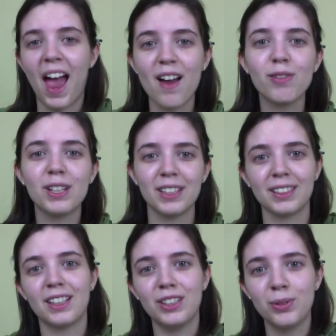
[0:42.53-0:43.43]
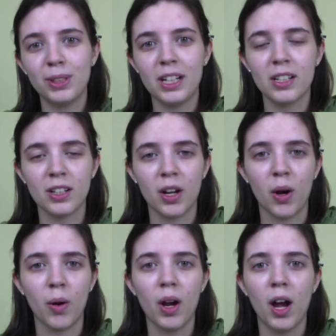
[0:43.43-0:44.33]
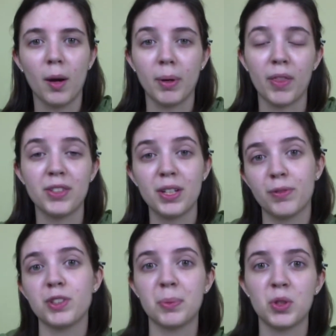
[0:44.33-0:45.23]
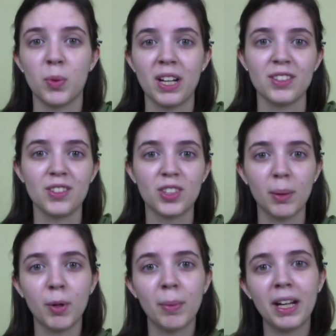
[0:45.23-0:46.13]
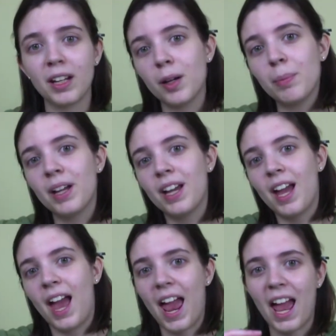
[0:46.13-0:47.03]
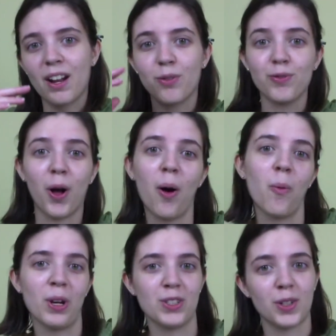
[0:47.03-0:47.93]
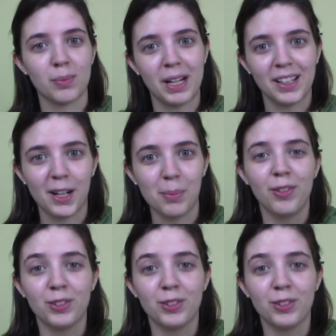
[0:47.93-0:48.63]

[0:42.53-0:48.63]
everything that you need to know about the difference between summer makeup and fall winter makeup.